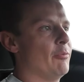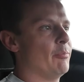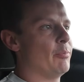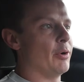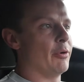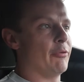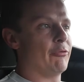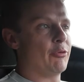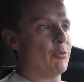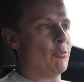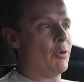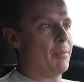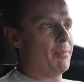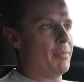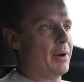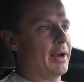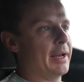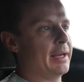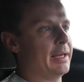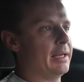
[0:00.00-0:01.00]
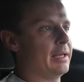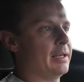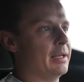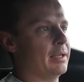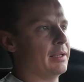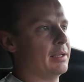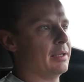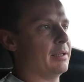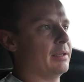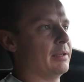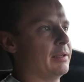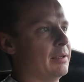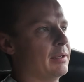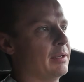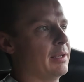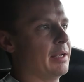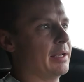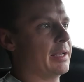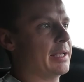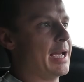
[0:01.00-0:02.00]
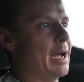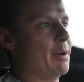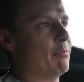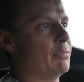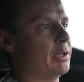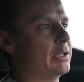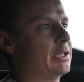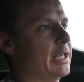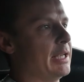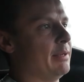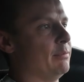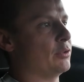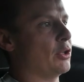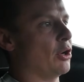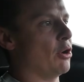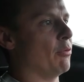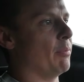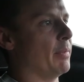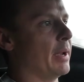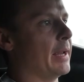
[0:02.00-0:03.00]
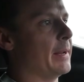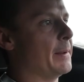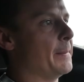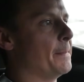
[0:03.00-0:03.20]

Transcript: but from what my camera team told me,